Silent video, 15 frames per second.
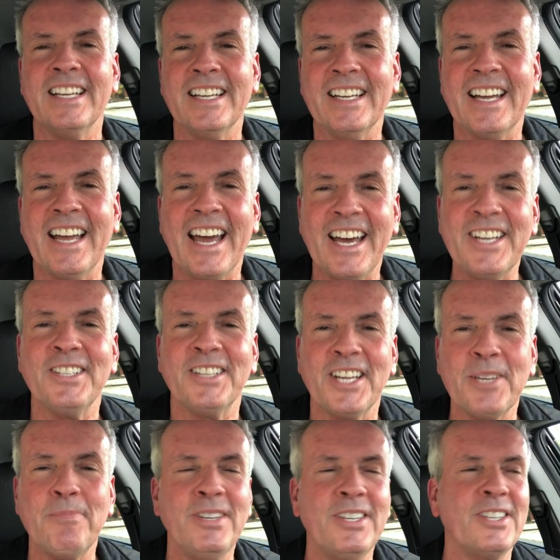Uh, how do you
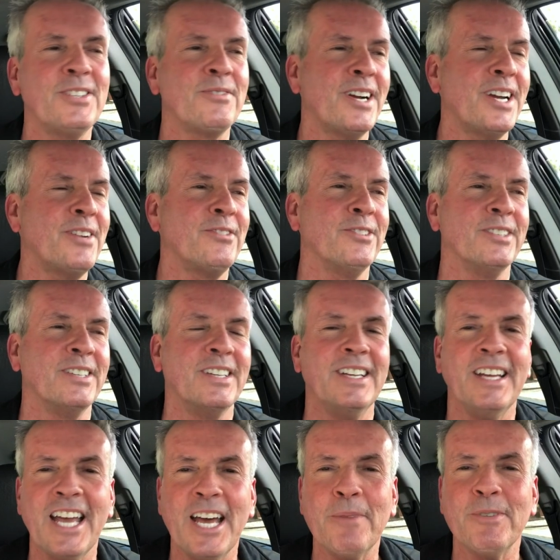like being a driver?
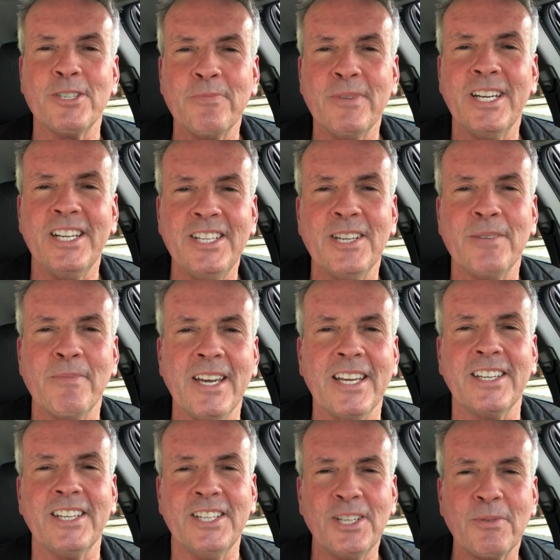How much money do you
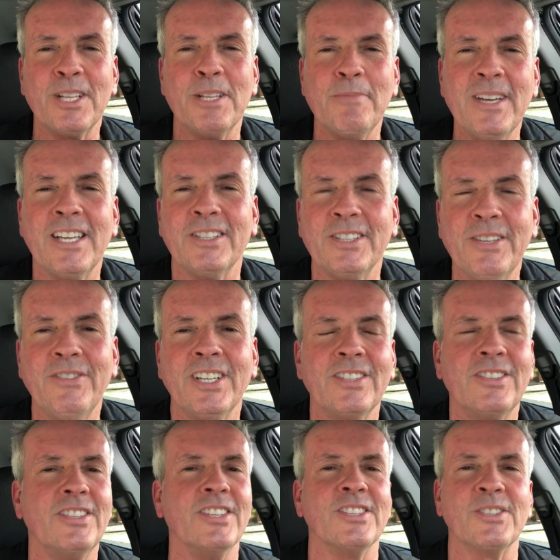make? Can you really make a living
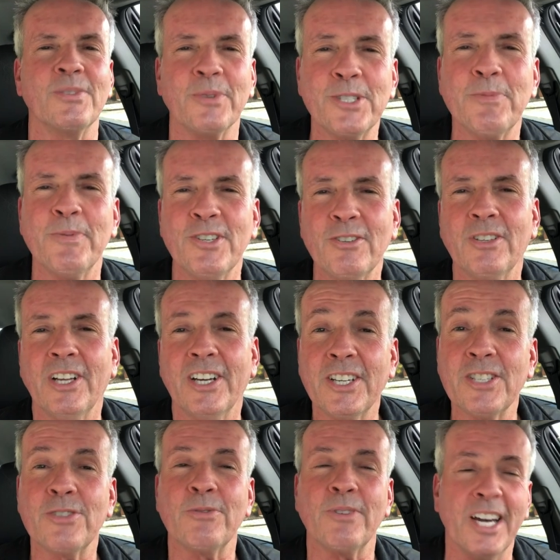at this? What's been your
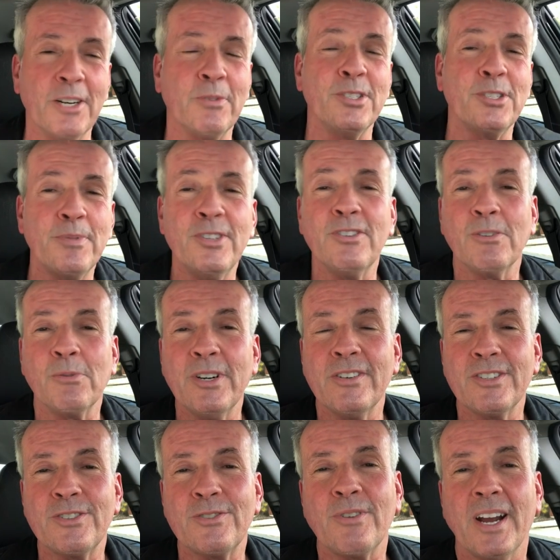longest ride? What's been your
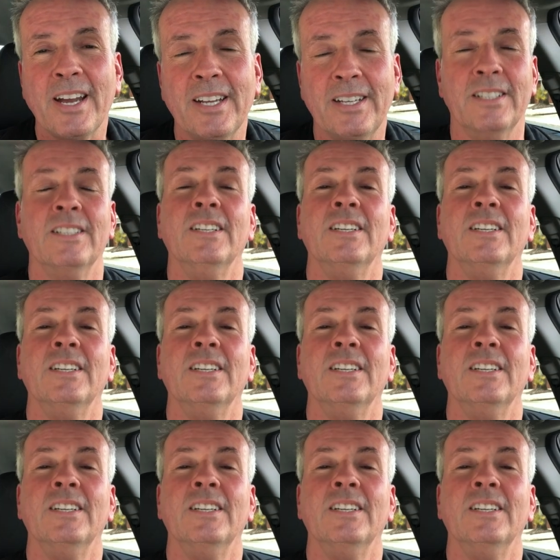weirdest ride?